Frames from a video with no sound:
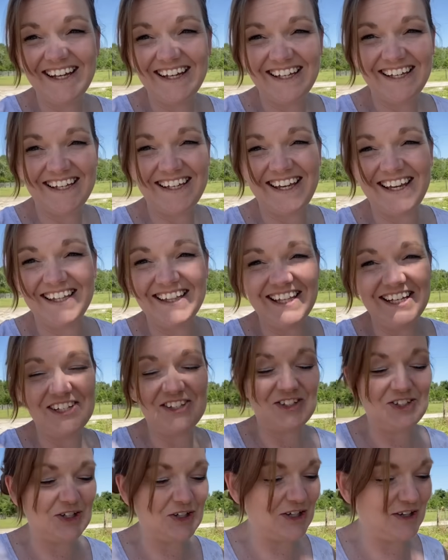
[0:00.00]
up. Kinley
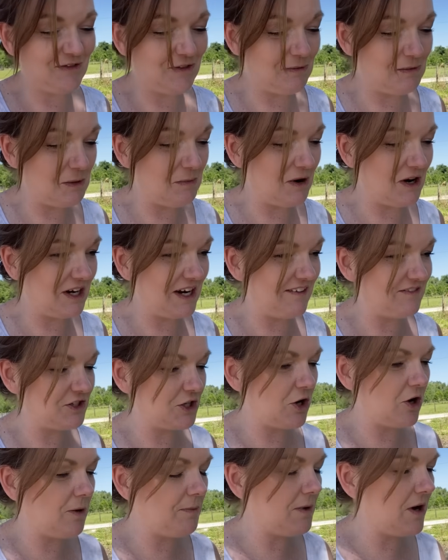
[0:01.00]
is dirty from the park after
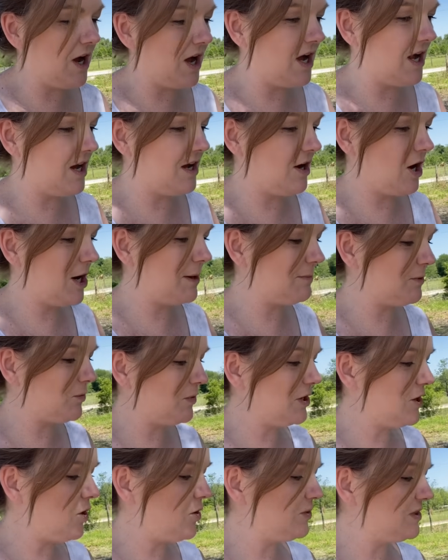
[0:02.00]
crop. Uh, Harper, will
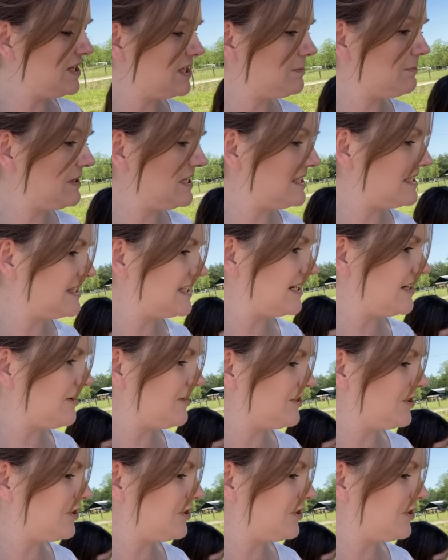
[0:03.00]
you hold this, please, and set it on